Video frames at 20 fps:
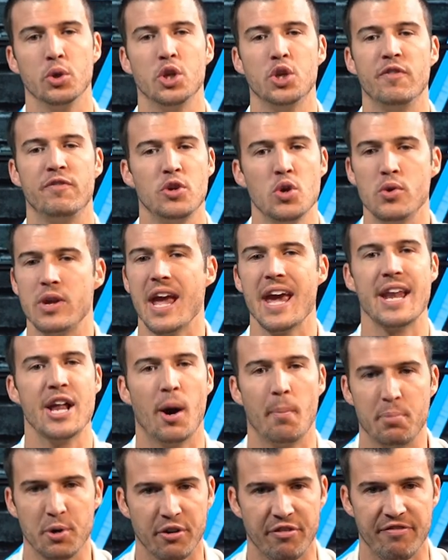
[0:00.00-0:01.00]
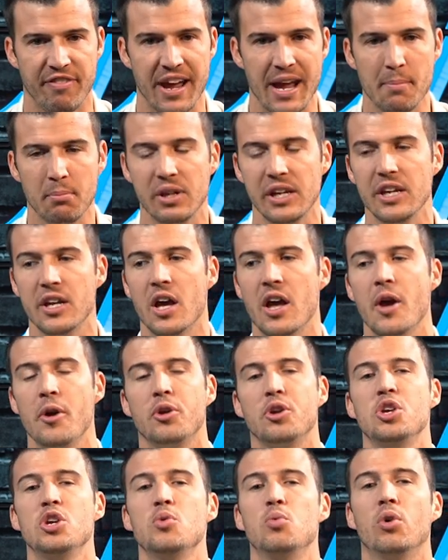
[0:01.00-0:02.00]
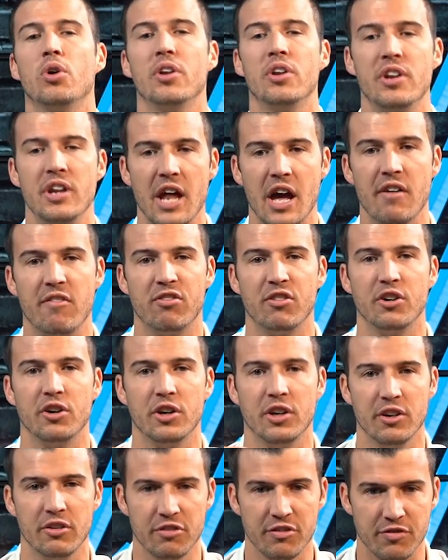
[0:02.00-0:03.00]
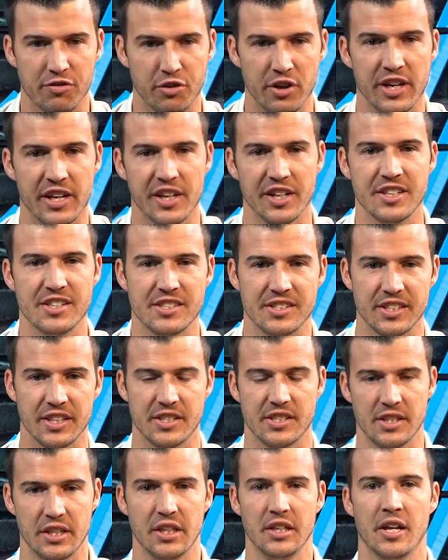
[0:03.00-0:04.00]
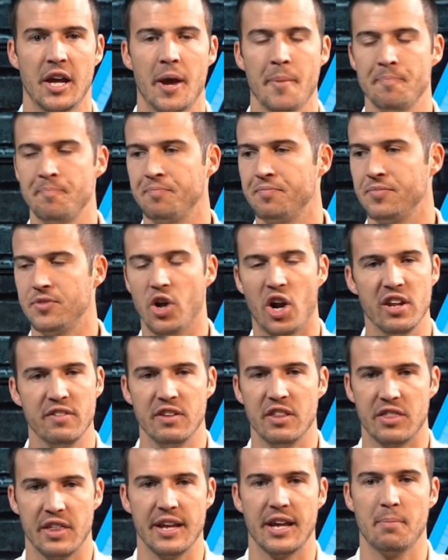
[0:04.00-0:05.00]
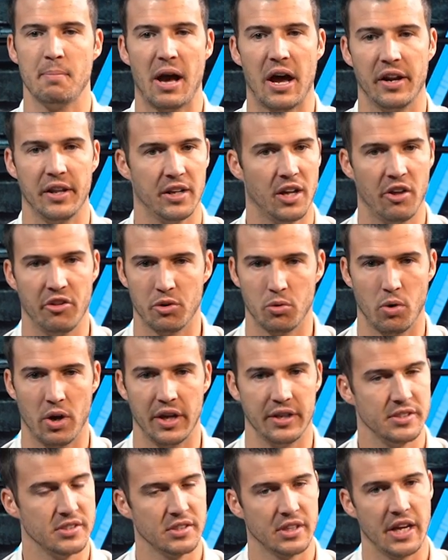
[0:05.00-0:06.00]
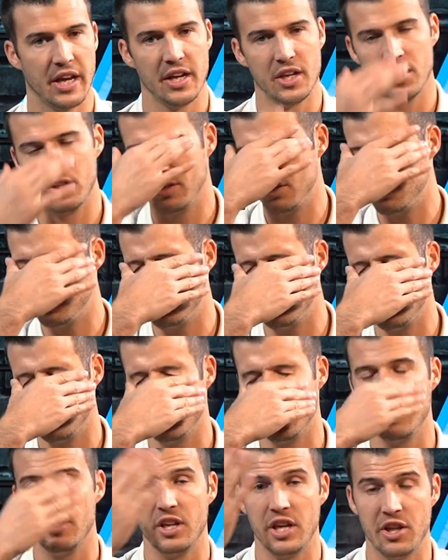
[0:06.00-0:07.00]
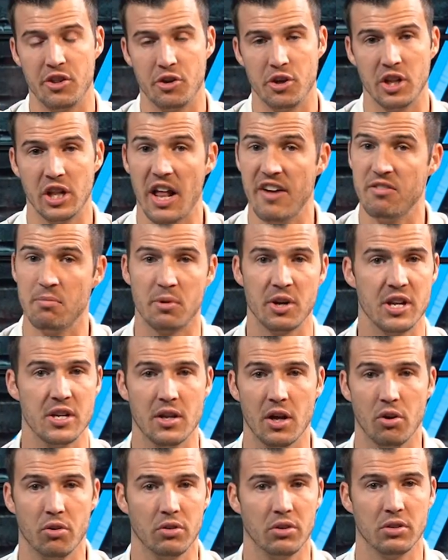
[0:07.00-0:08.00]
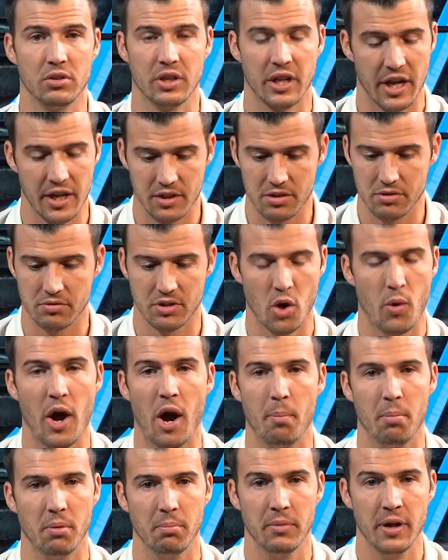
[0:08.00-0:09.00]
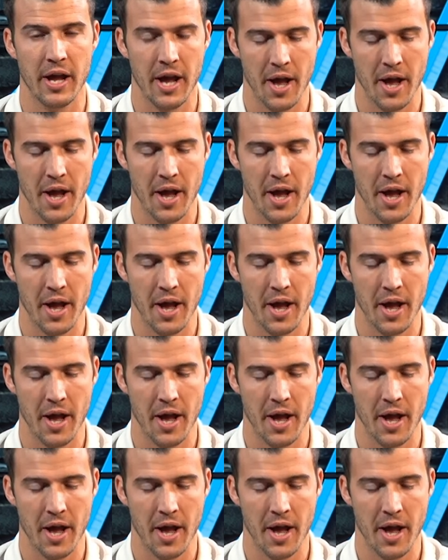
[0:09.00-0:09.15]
If you can't help your family, you will never freaking succeed. Don't even think about it otherwise, okay? Either you love them or you don't, okay? Go help them.